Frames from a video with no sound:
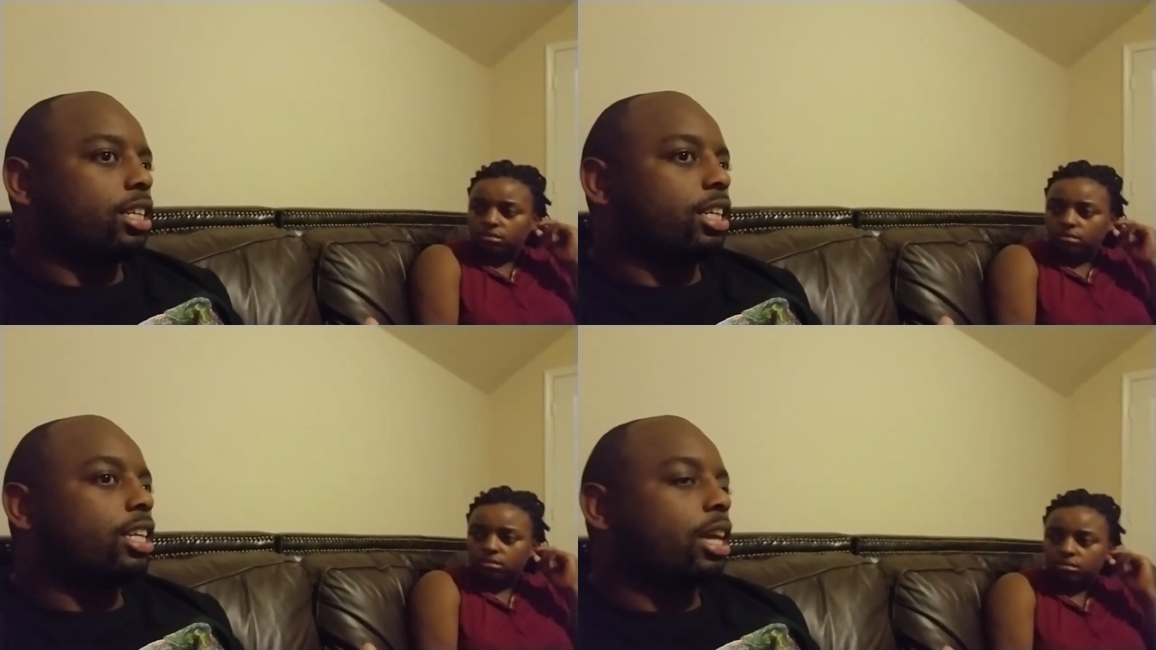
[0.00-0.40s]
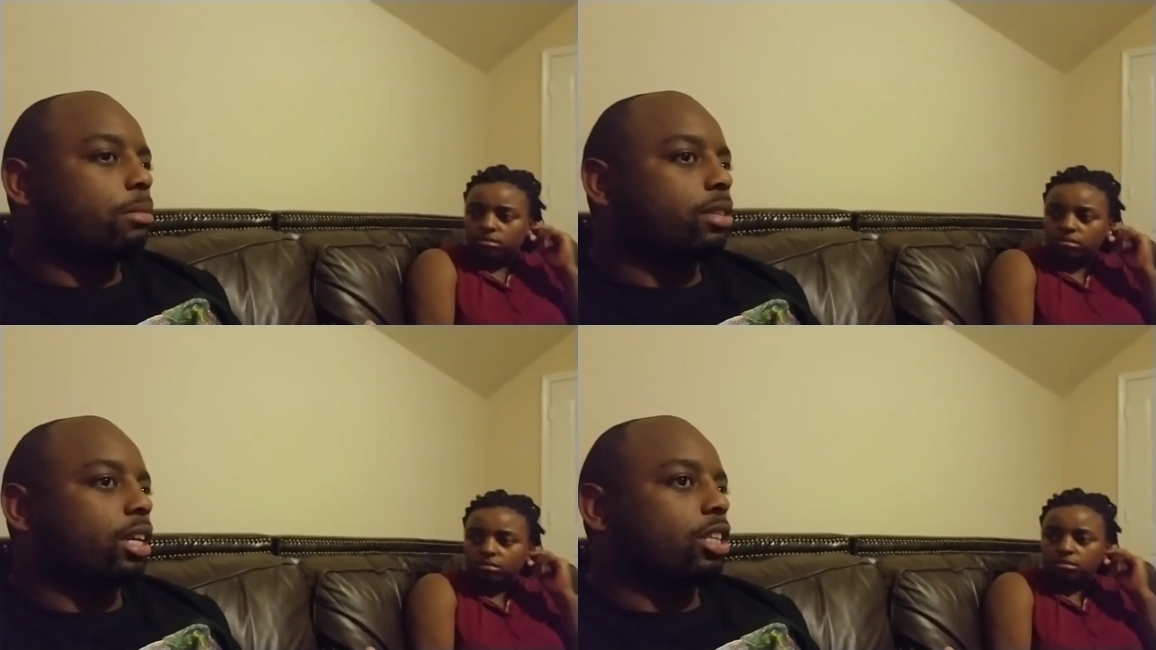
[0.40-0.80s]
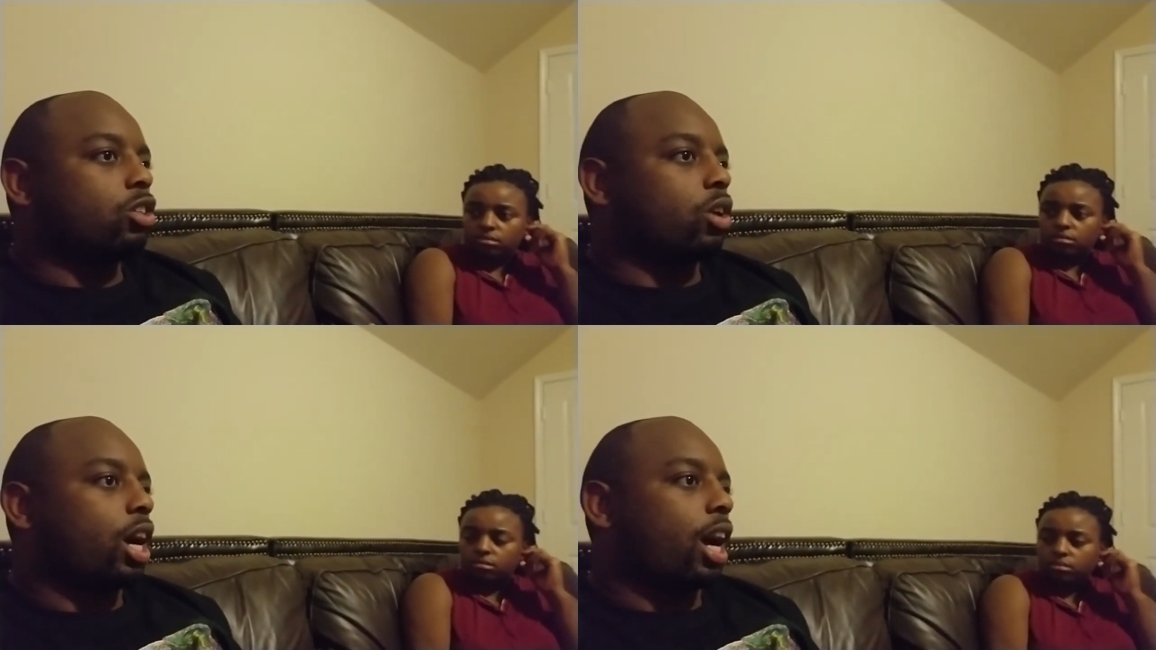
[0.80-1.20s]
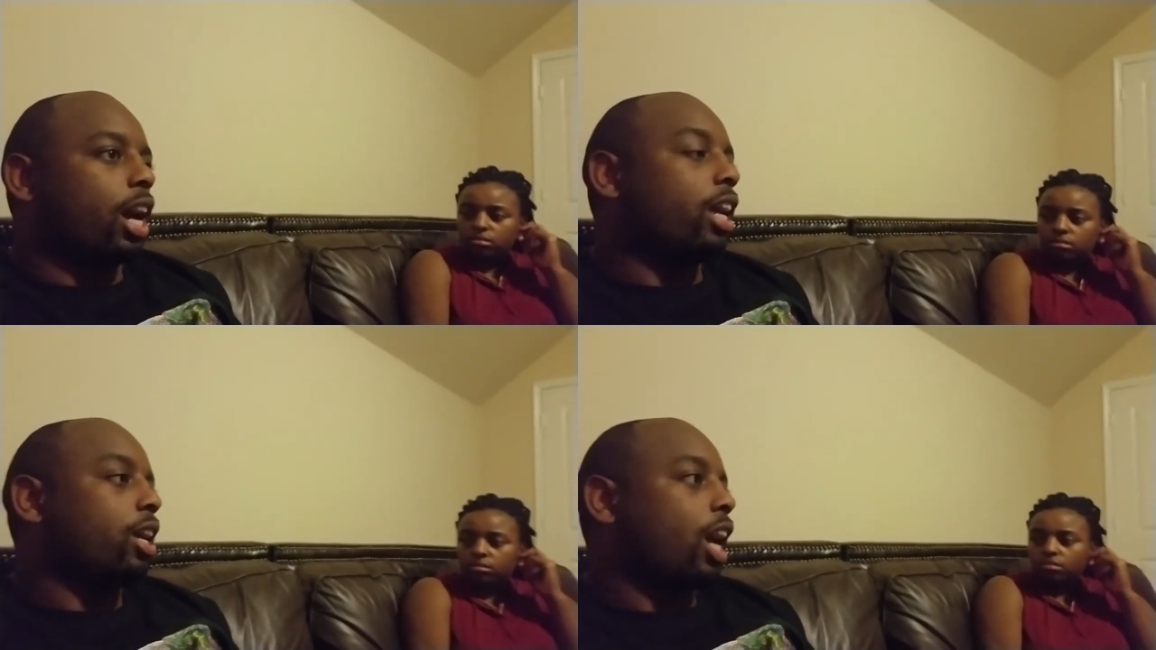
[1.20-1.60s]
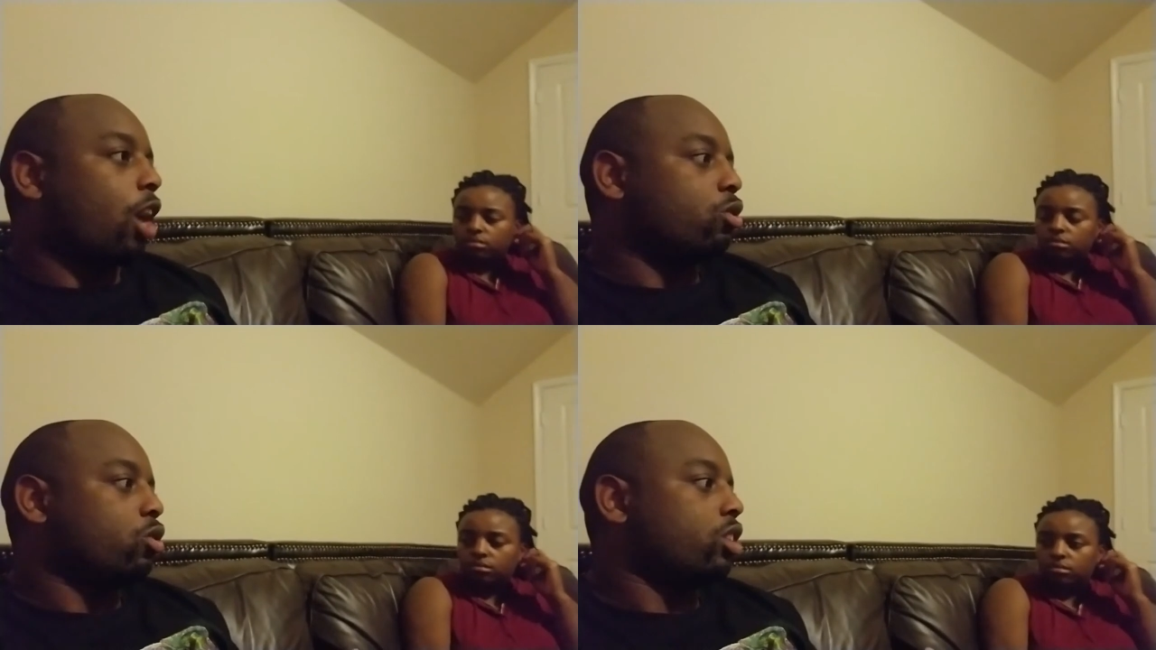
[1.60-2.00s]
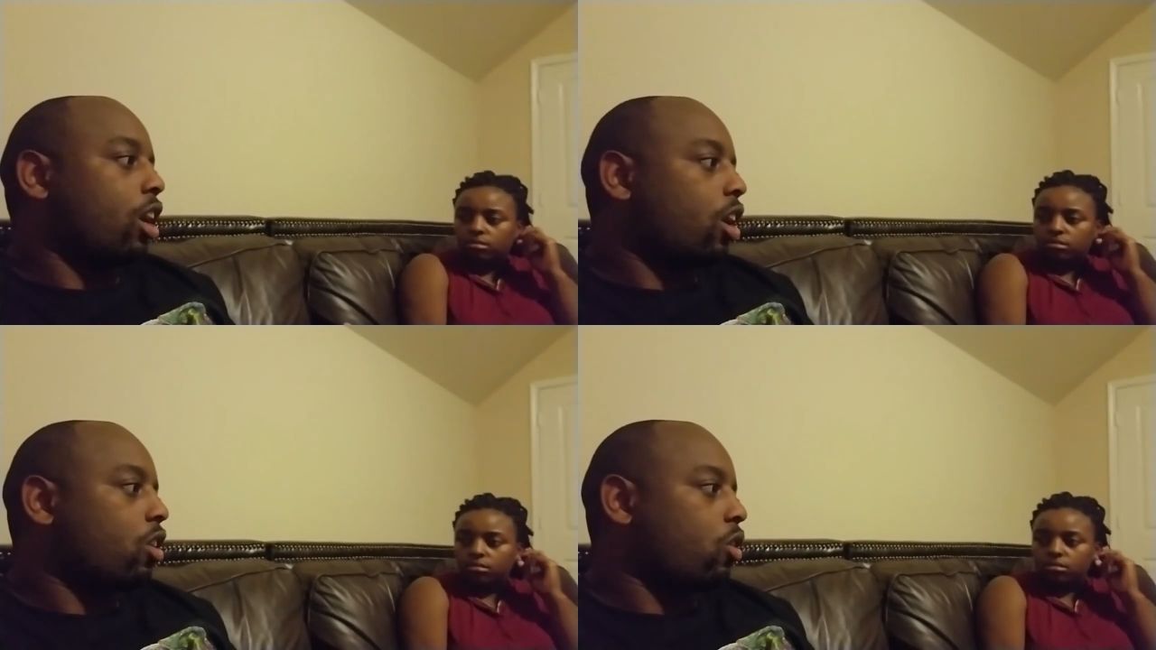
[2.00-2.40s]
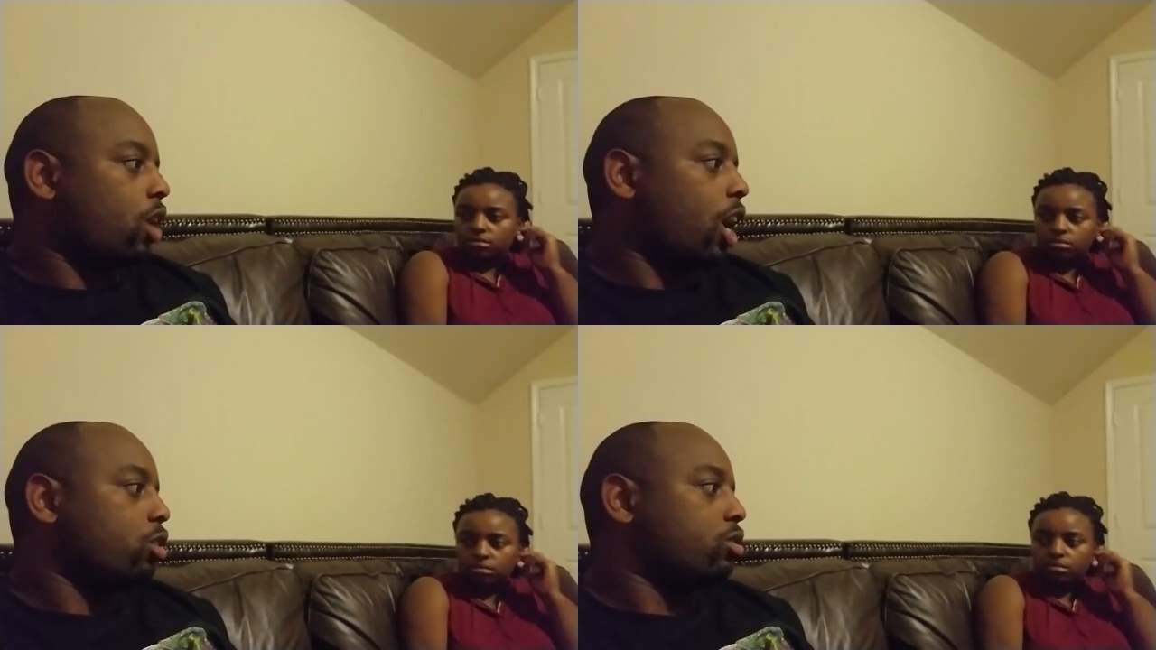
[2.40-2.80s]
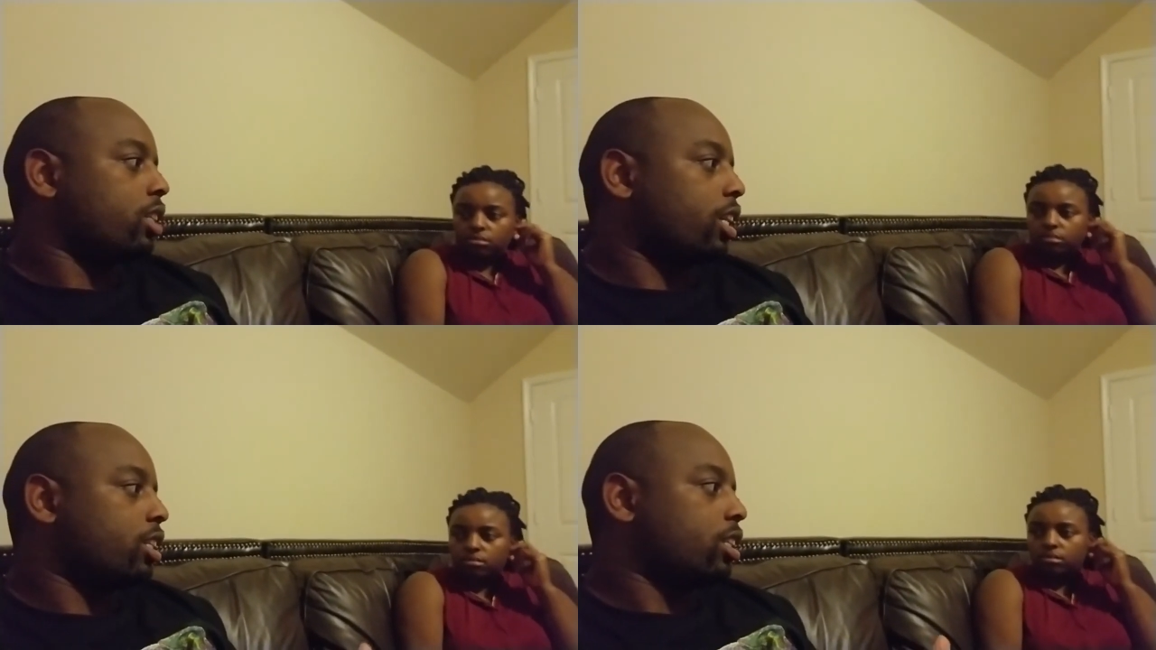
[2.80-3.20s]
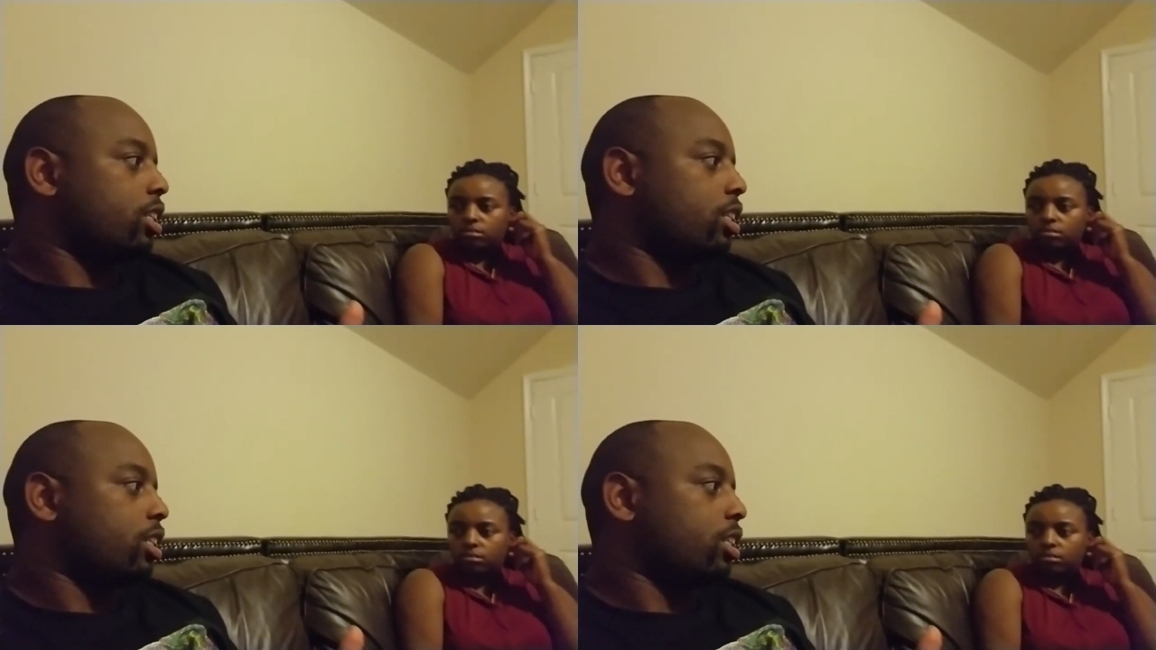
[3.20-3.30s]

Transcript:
Speaker 1: he kept saying, you know, I hate how you talk or how you start